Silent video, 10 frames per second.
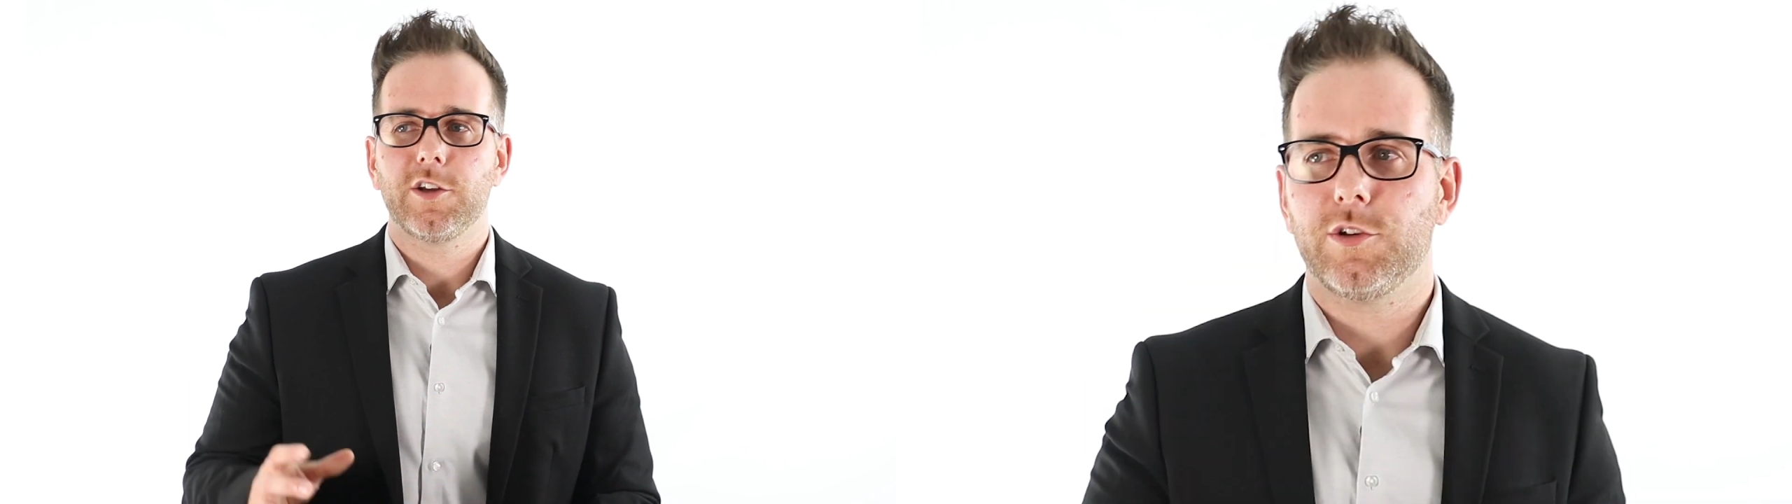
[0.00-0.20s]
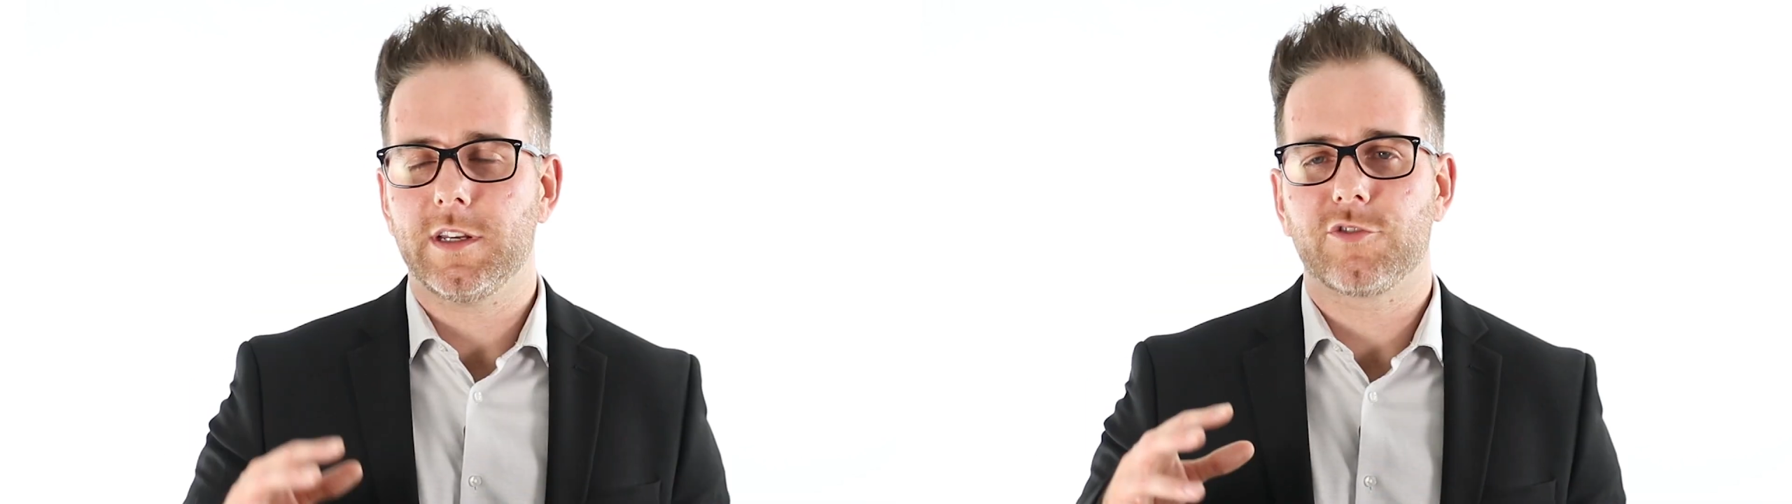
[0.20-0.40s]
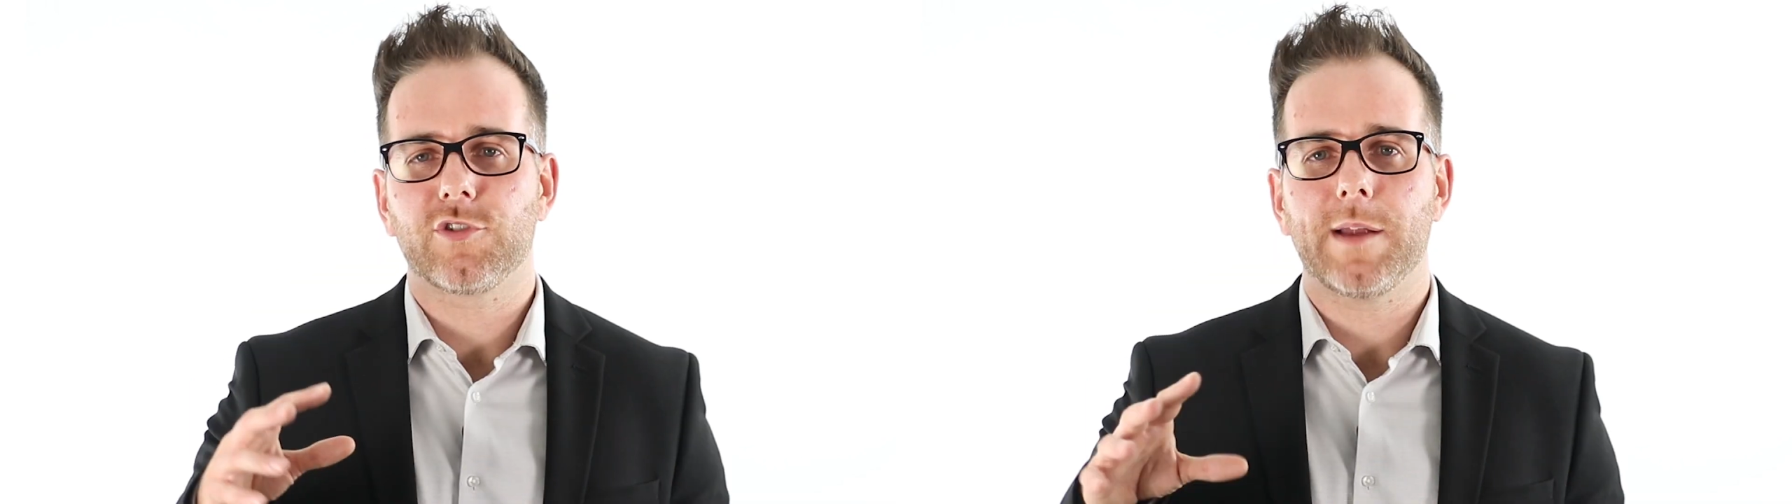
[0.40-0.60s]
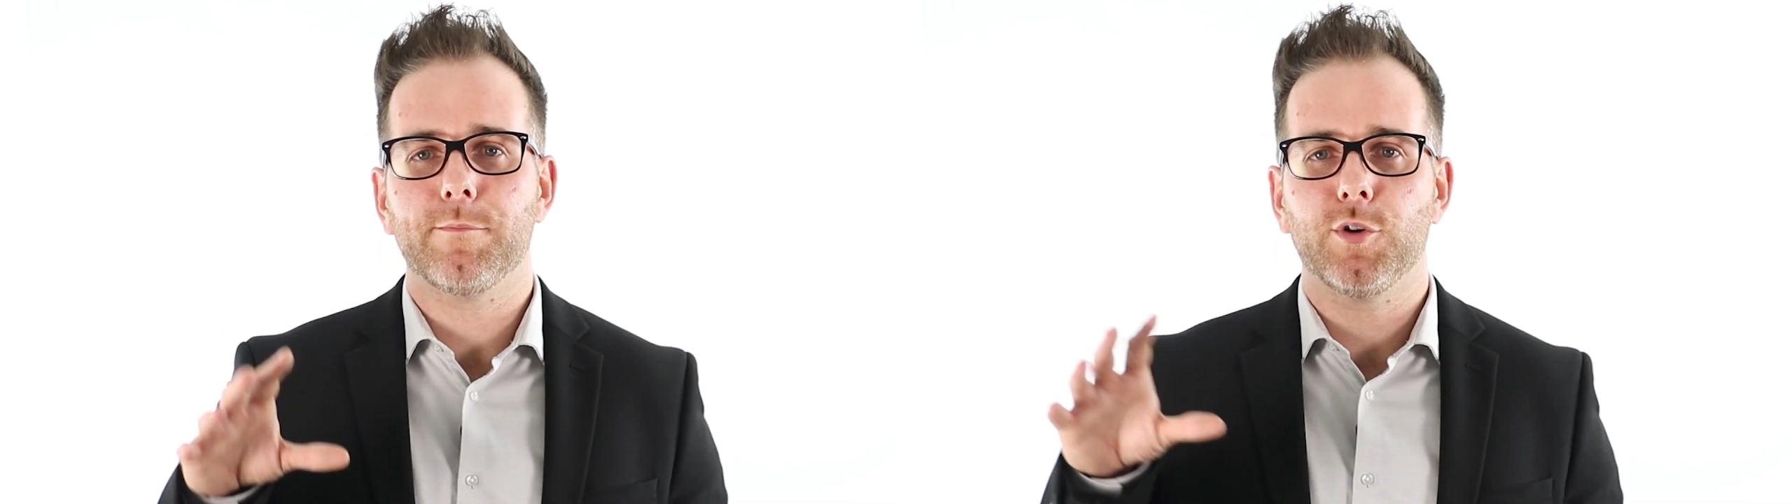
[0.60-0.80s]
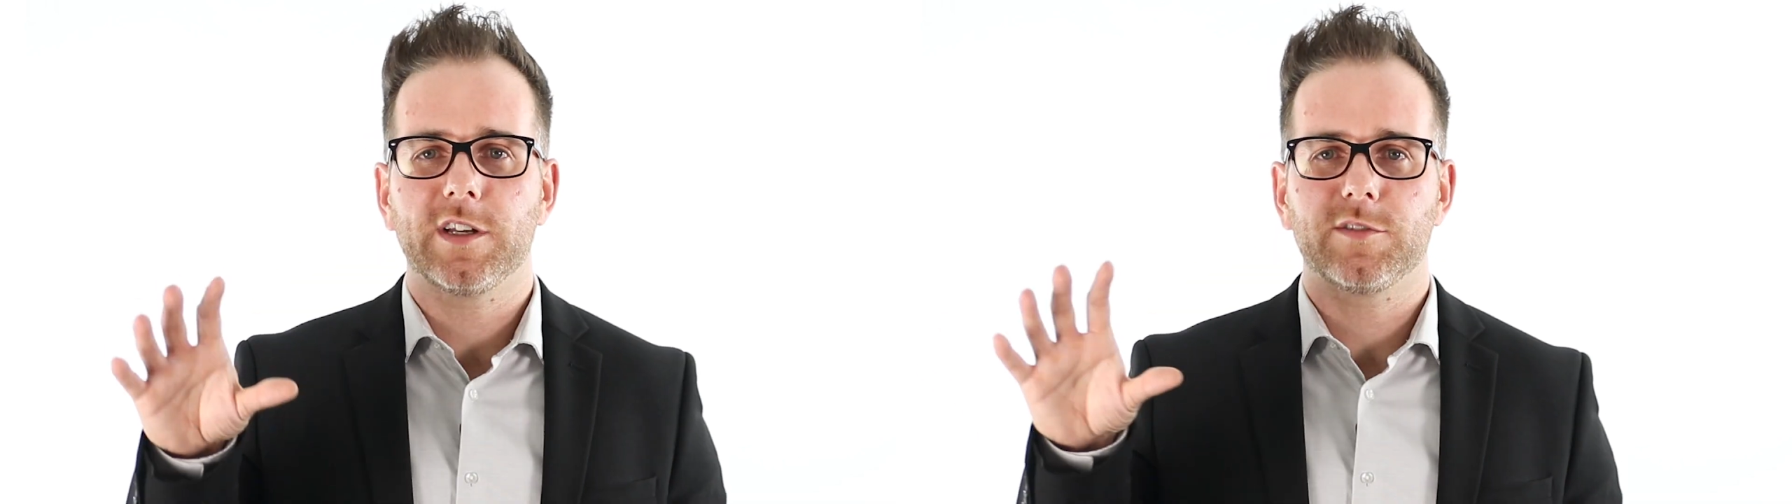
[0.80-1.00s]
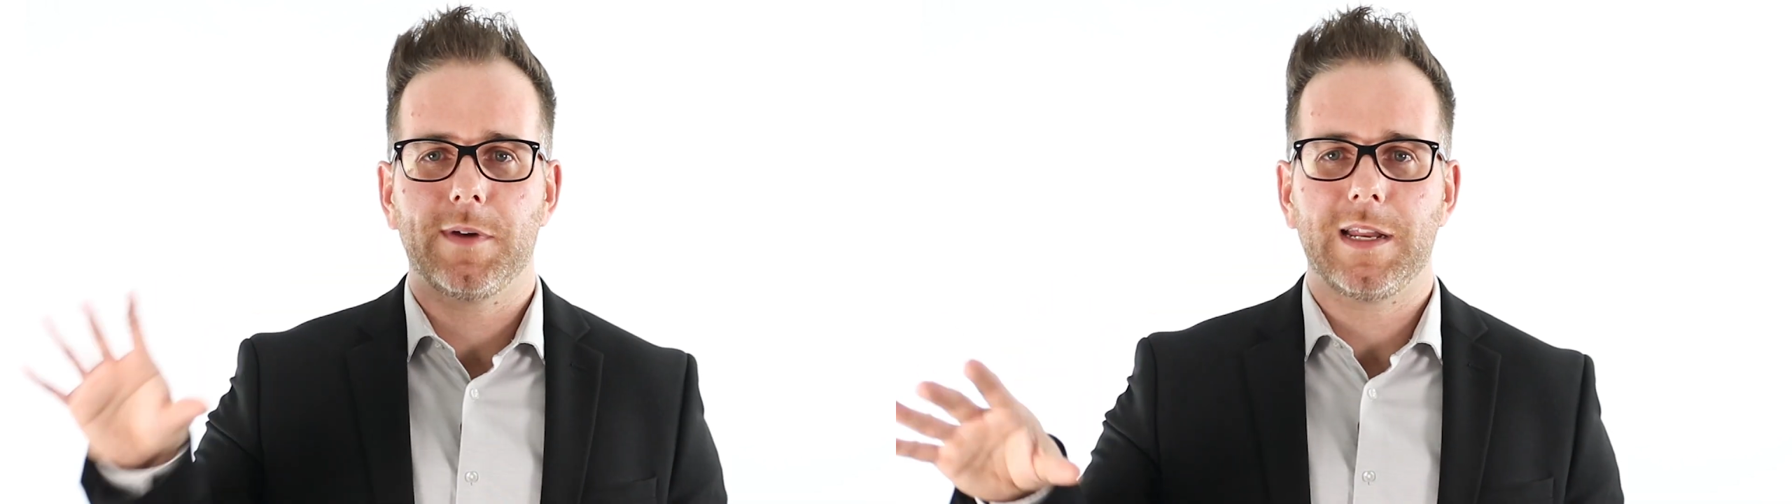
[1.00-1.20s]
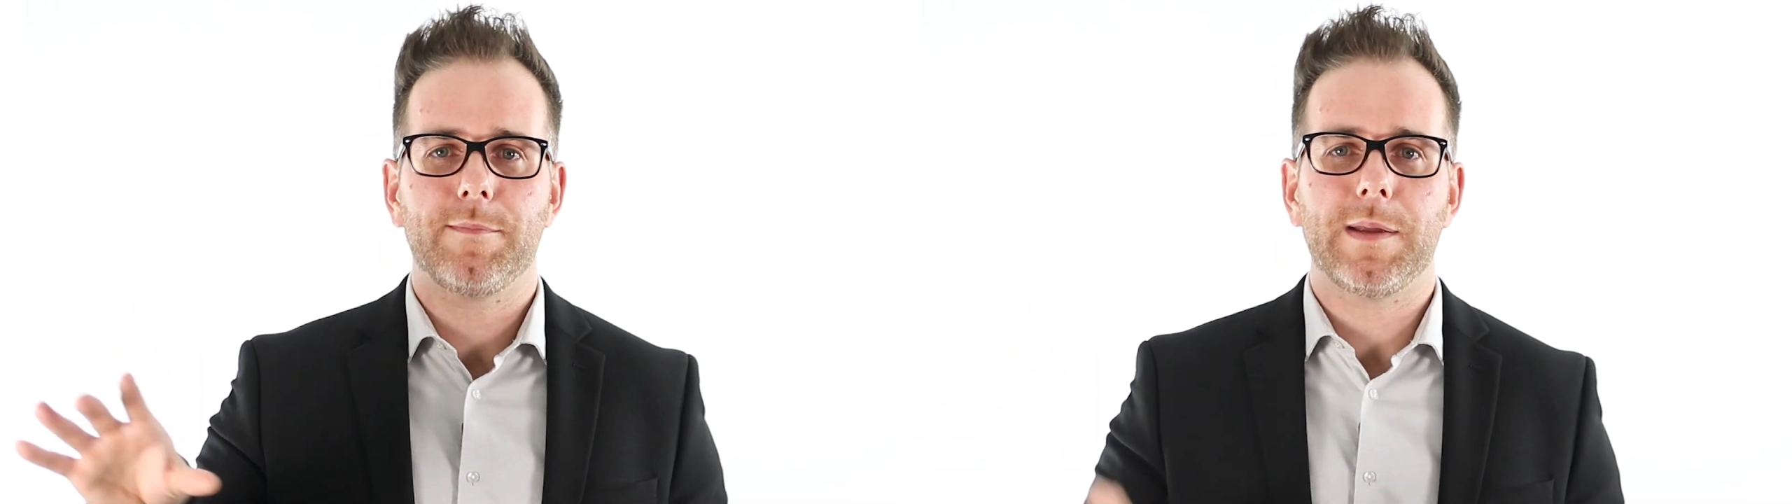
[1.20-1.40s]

You need to try and book as many